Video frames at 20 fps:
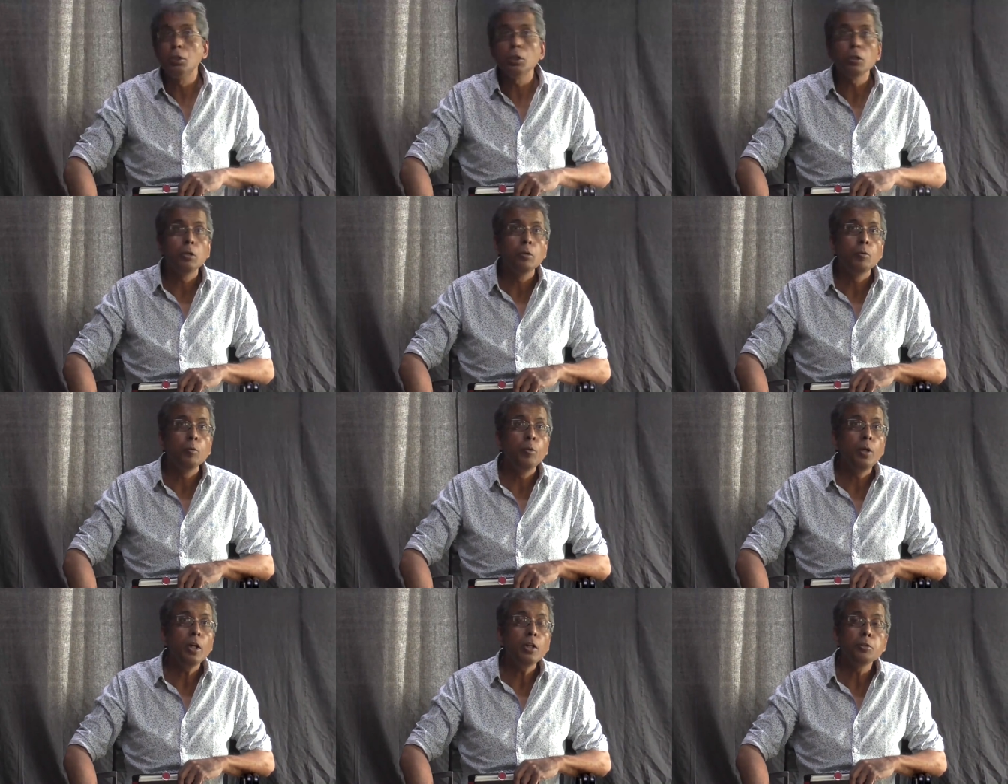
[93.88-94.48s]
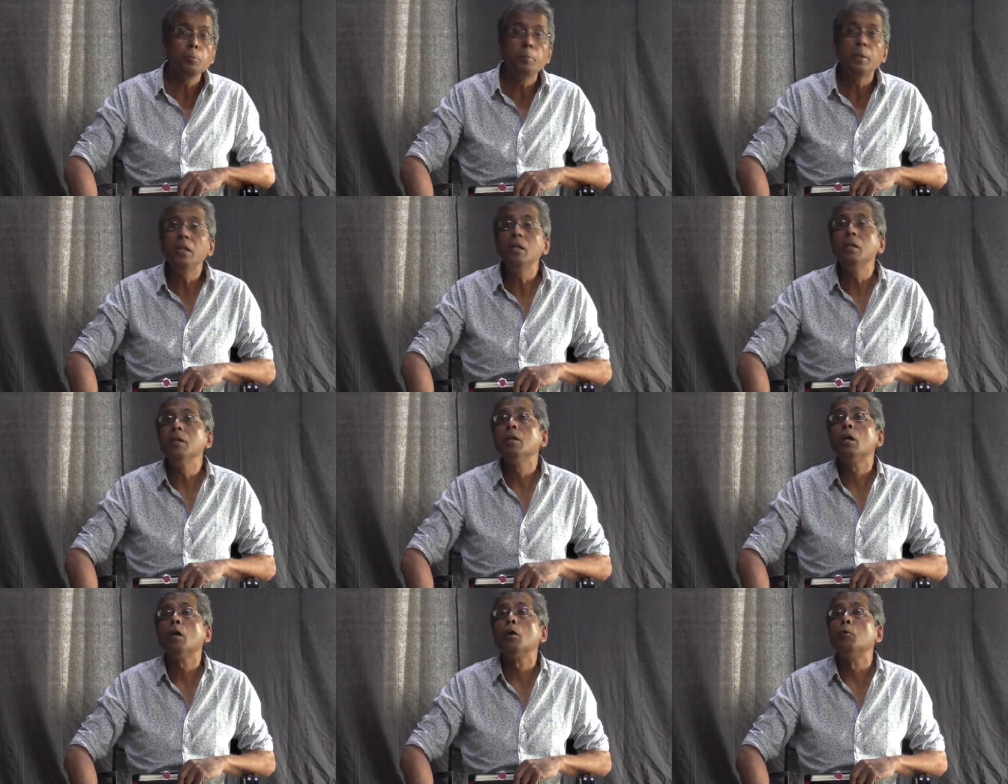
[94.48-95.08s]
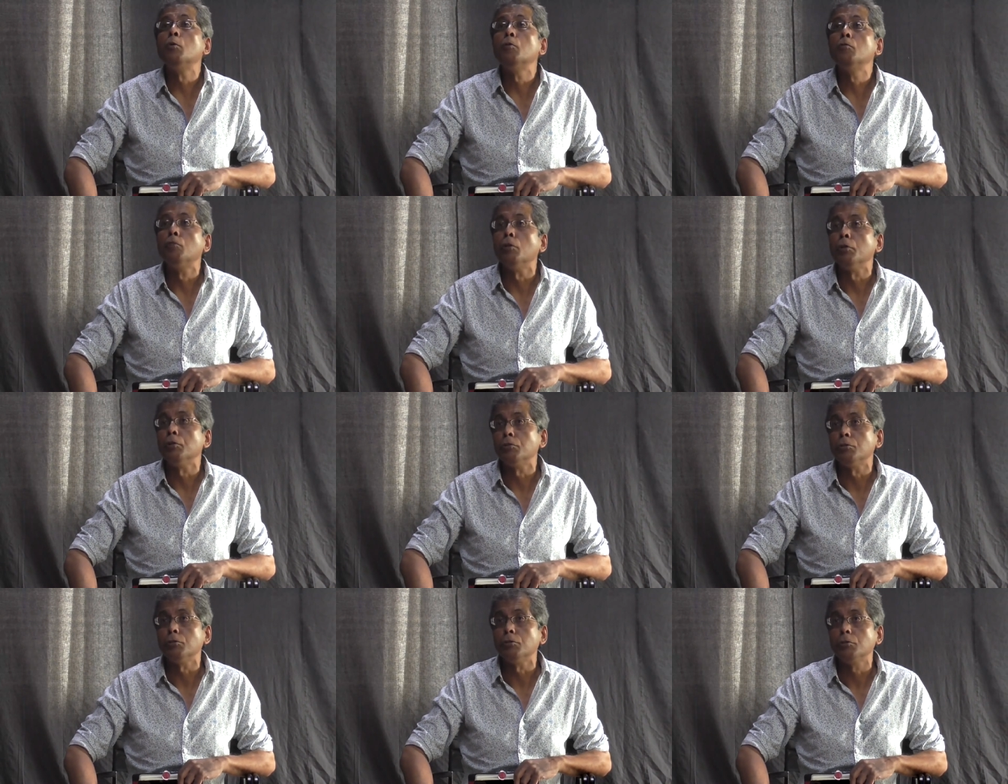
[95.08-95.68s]
So we are speaking in our own
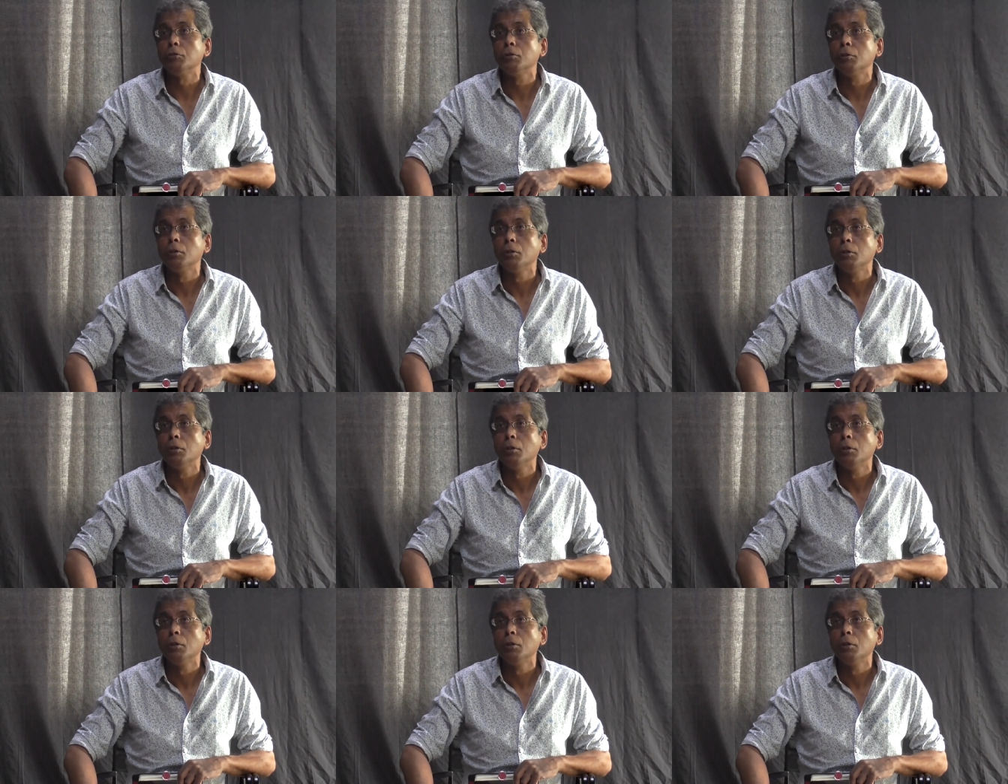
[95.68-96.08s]
voices.